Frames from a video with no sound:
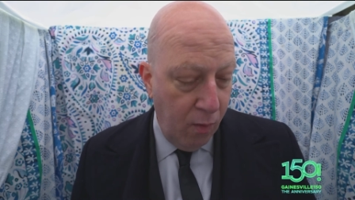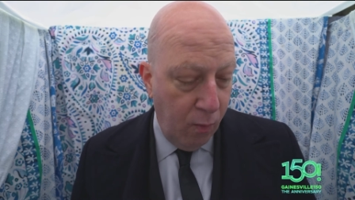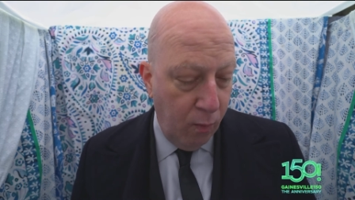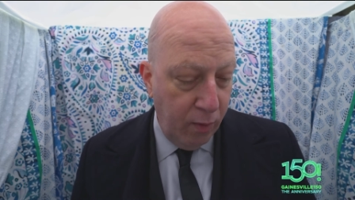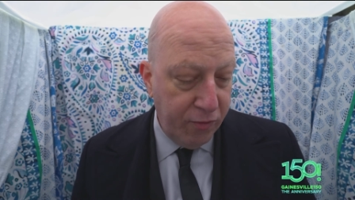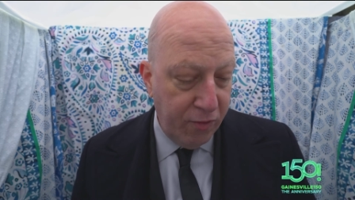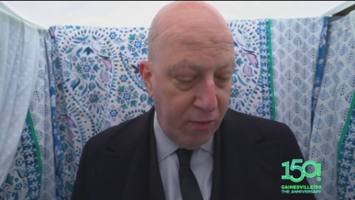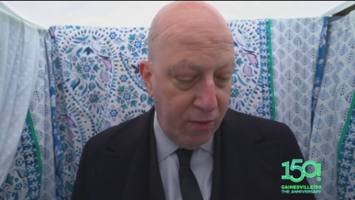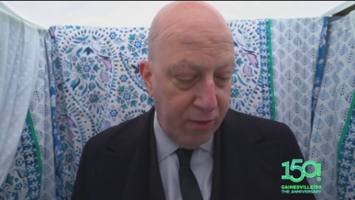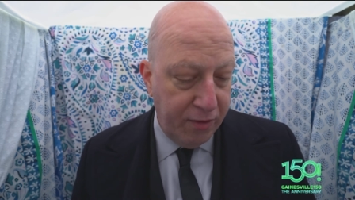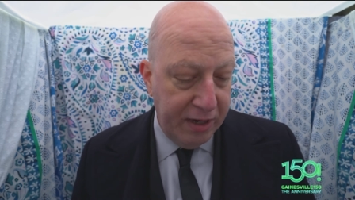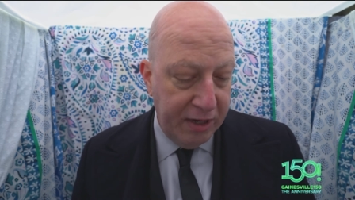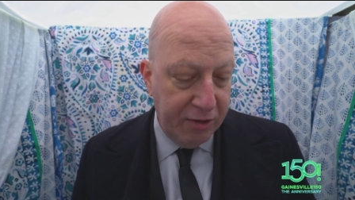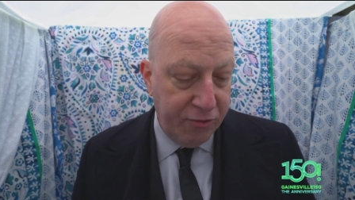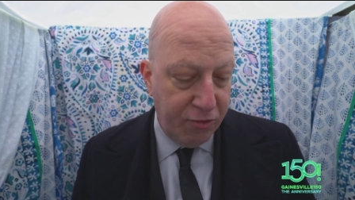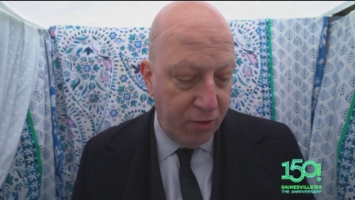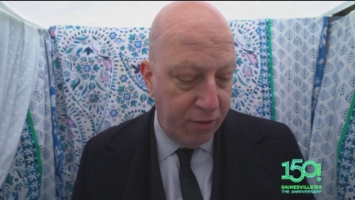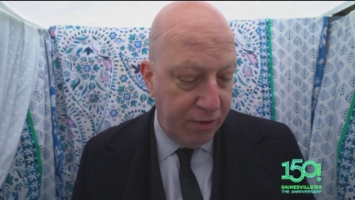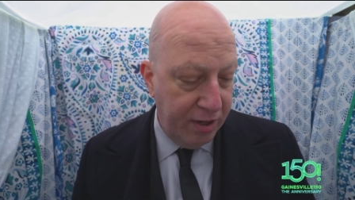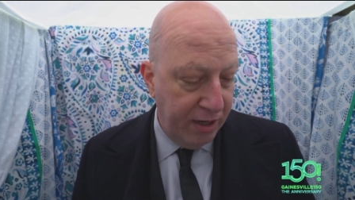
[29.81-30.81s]
was there a
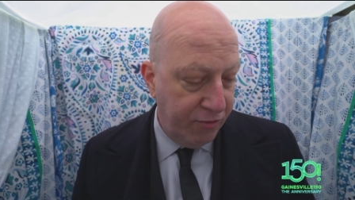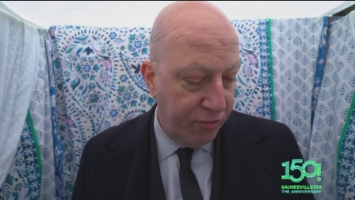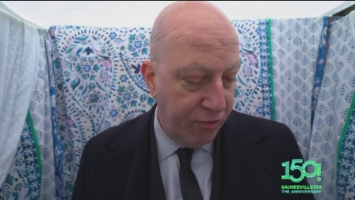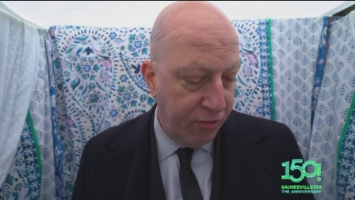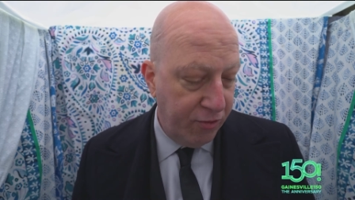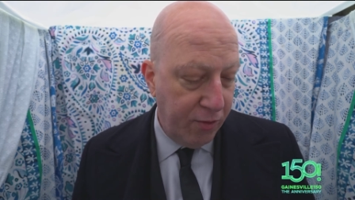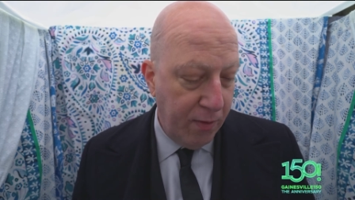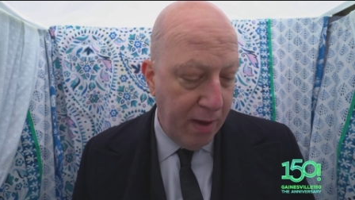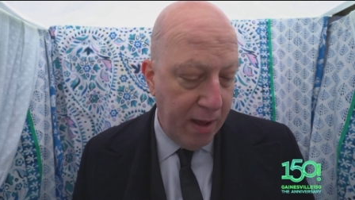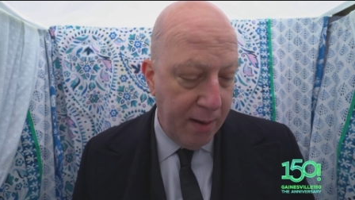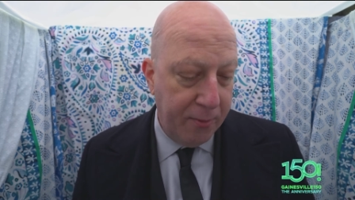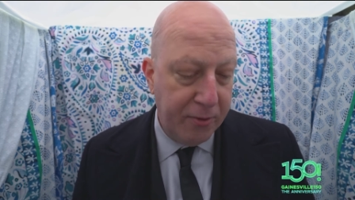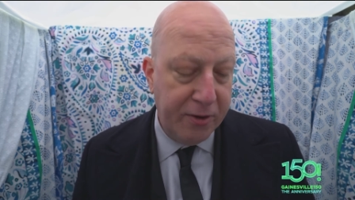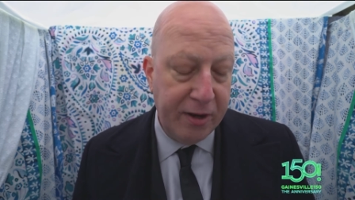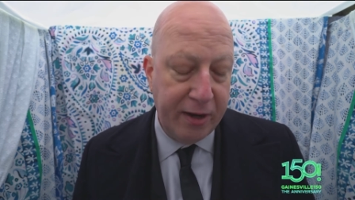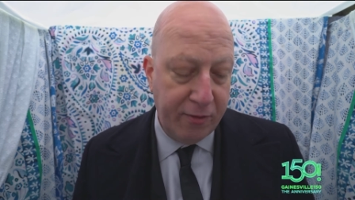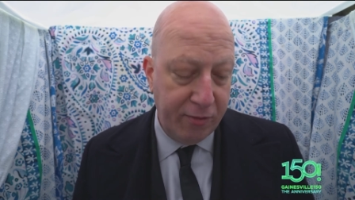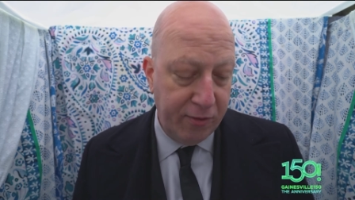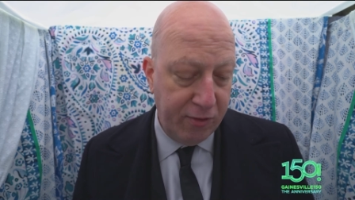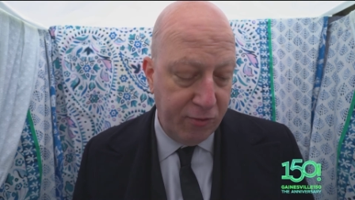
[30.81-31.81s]
teacher or teachers who had a
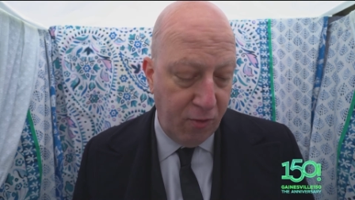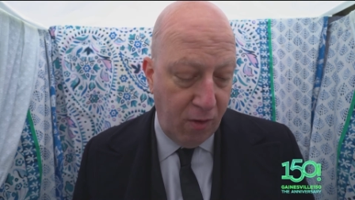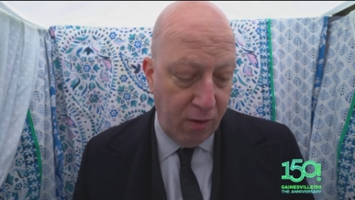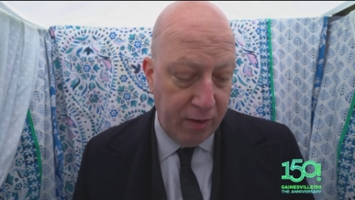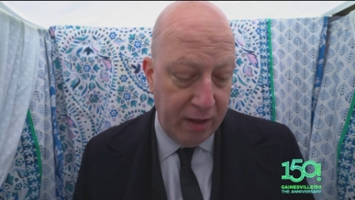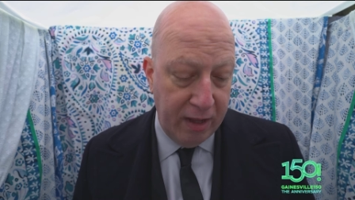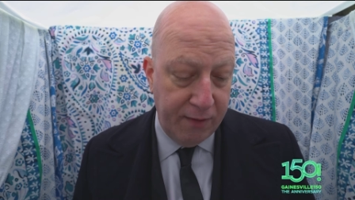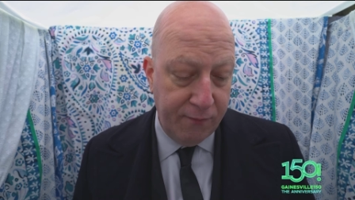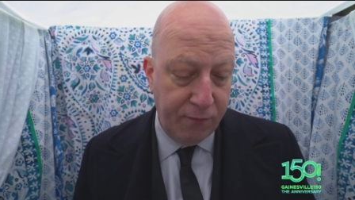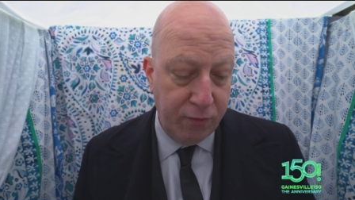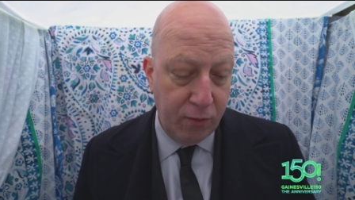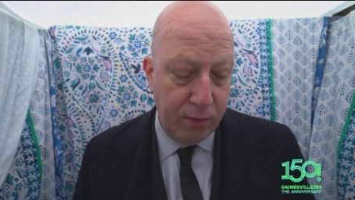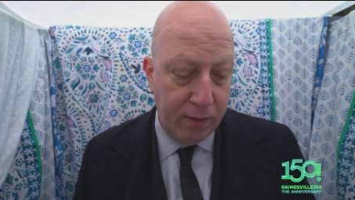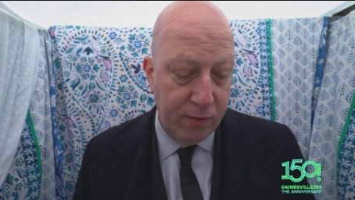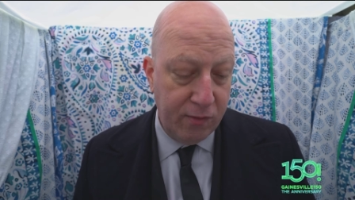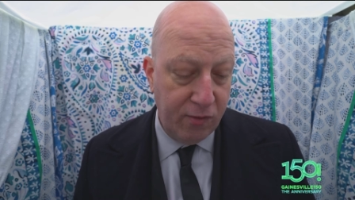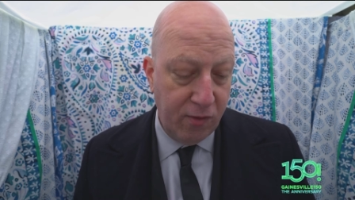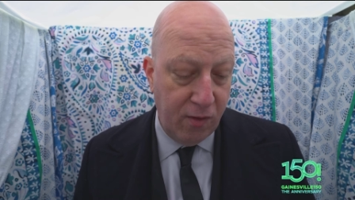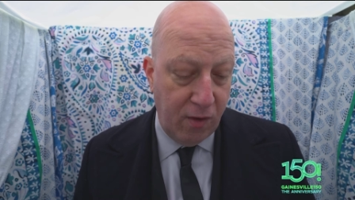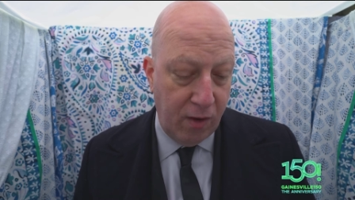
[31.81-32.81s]
particularly strong influence